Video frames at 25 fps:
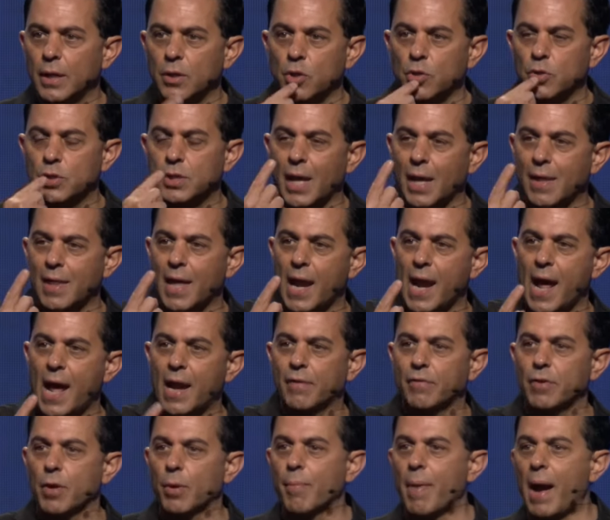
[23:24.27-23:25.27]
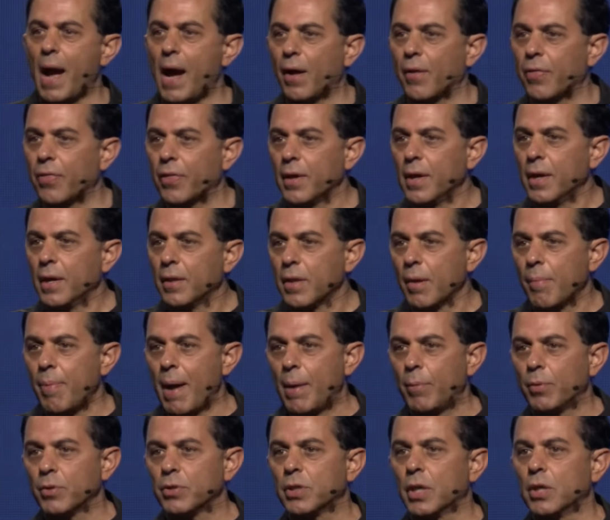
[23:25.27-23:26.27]
And you say that out of your mouth. The
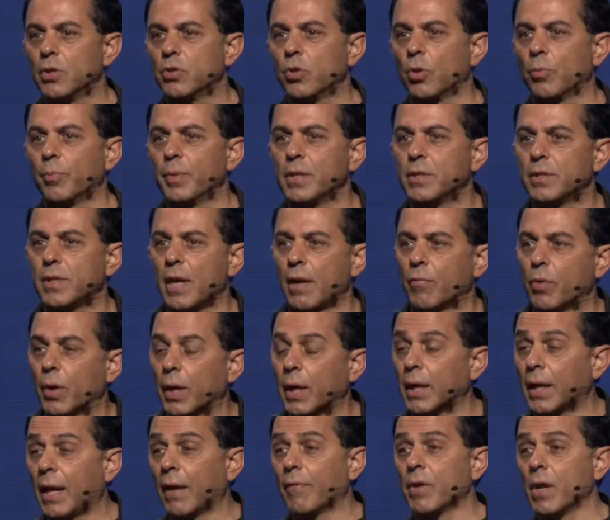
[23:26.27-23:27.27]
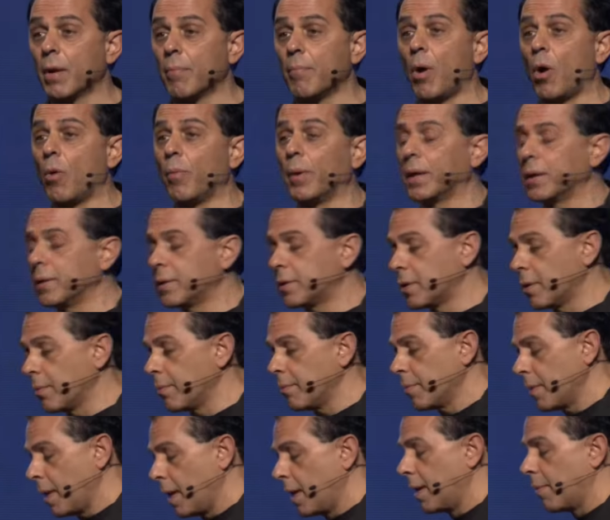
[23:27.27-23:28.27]
Bible says you'll be saved. We're going to give
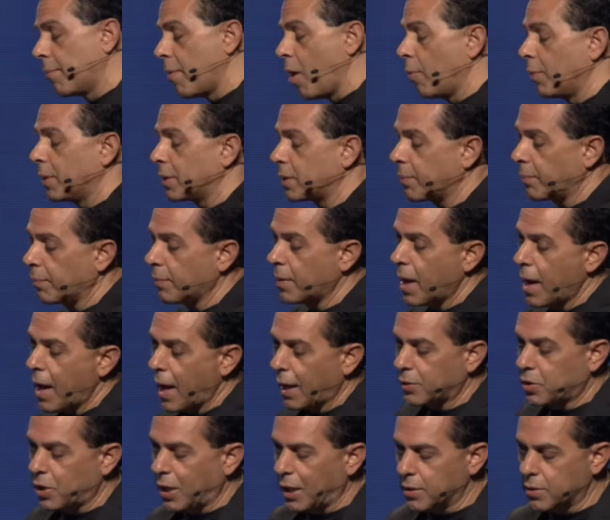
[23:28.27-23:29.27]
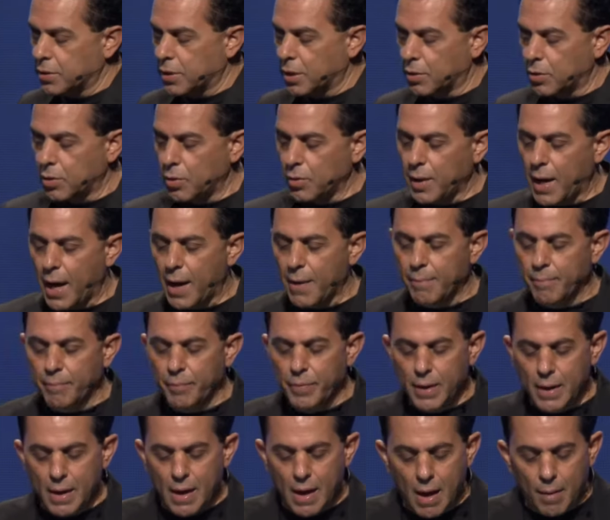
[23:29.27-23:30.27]
you a chance to do that.
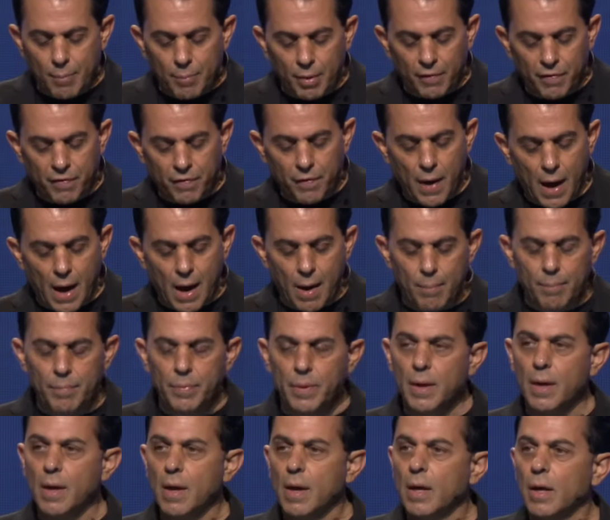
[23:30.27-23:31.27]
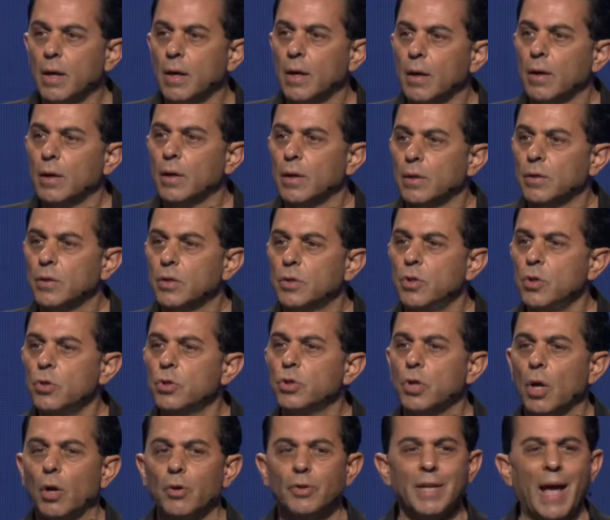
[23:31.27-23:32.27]
But you
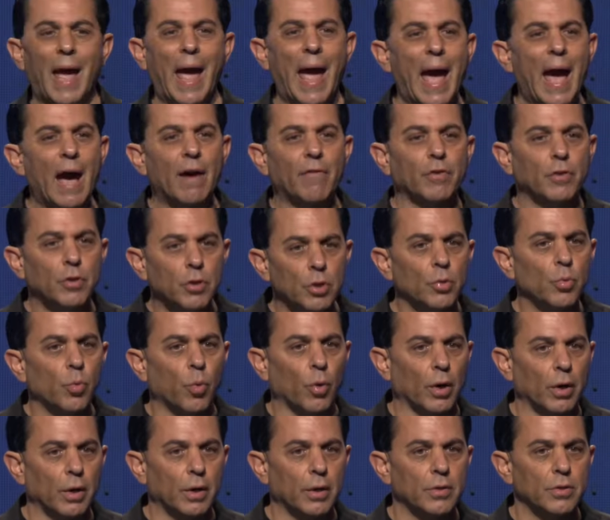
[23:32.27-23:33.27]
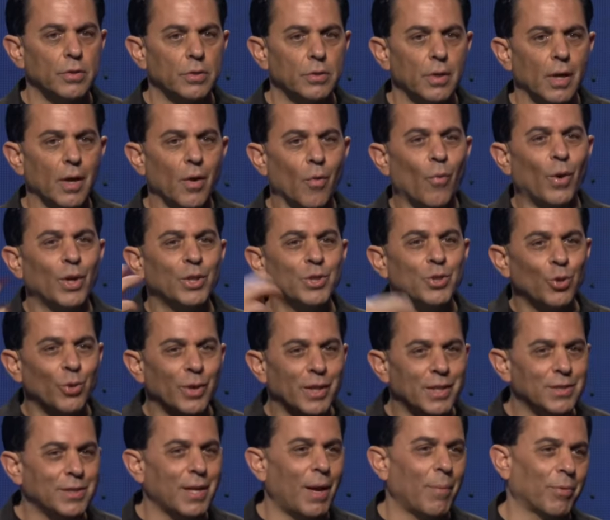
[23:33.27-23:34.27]
start to have good works once
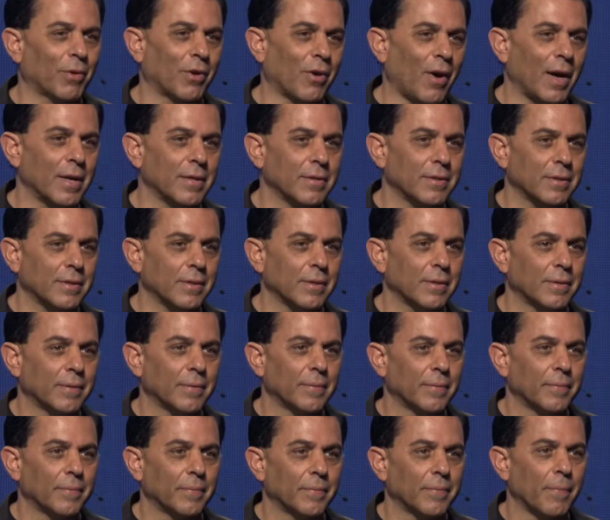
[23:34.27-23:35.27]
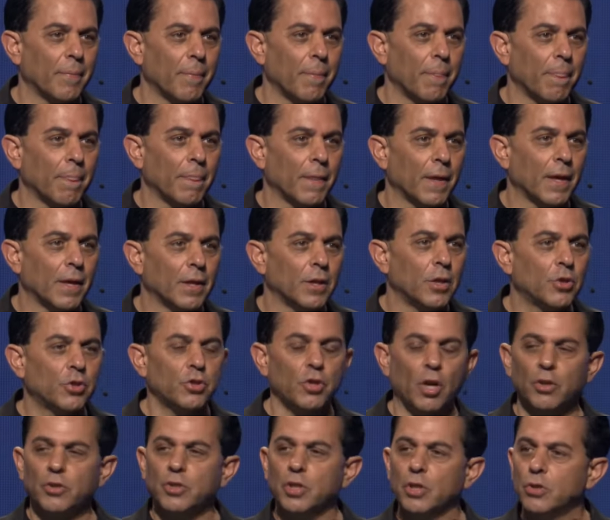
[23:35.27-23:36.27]
you accept Christ. You
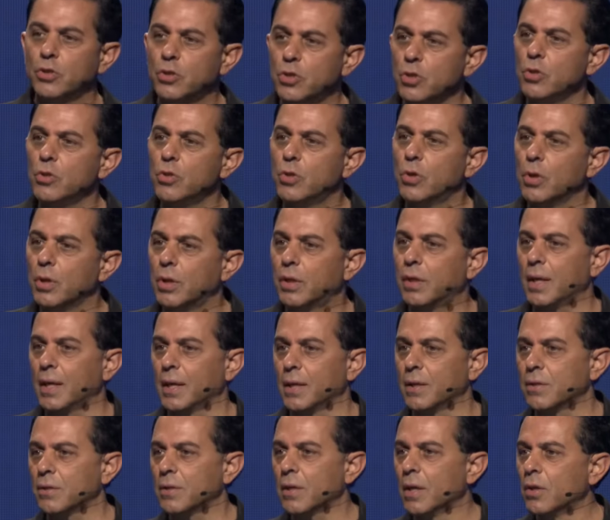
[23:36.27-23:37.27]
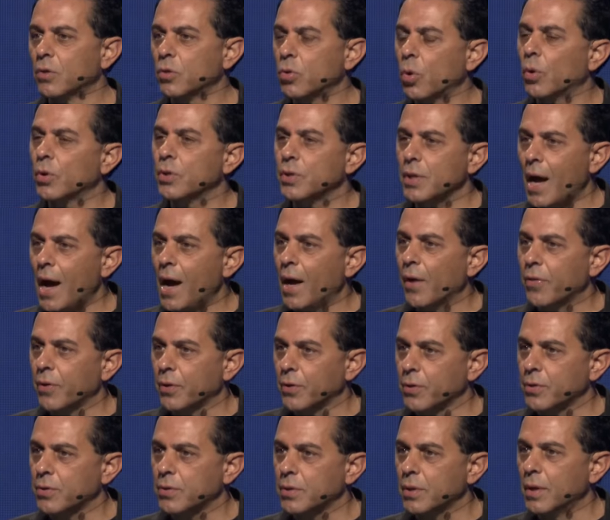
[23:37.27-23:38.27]
start to do good things towards
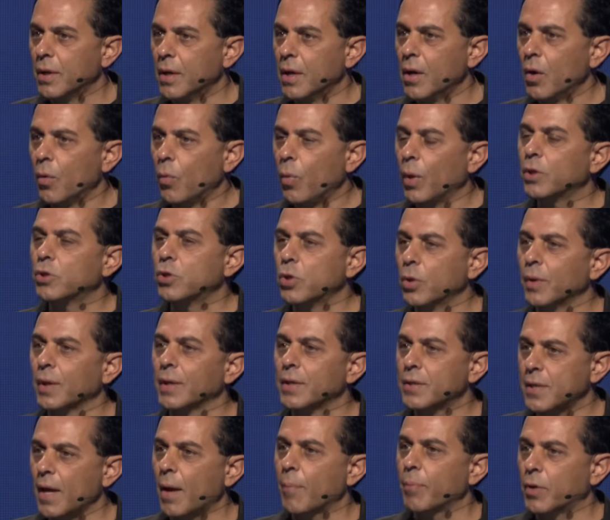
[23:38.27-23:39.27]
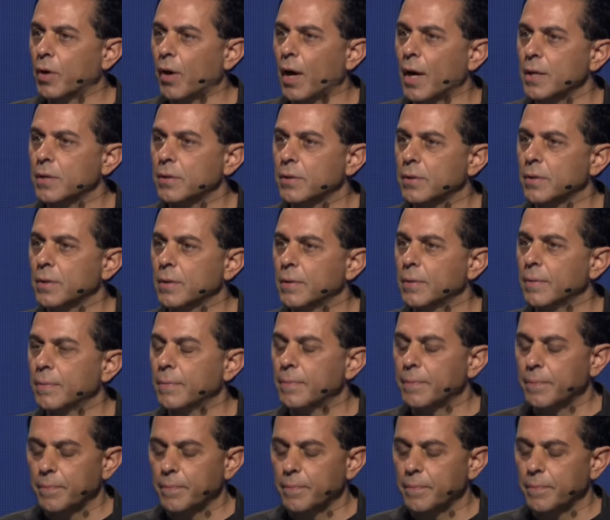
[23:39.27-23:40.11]
others once you accept Christ.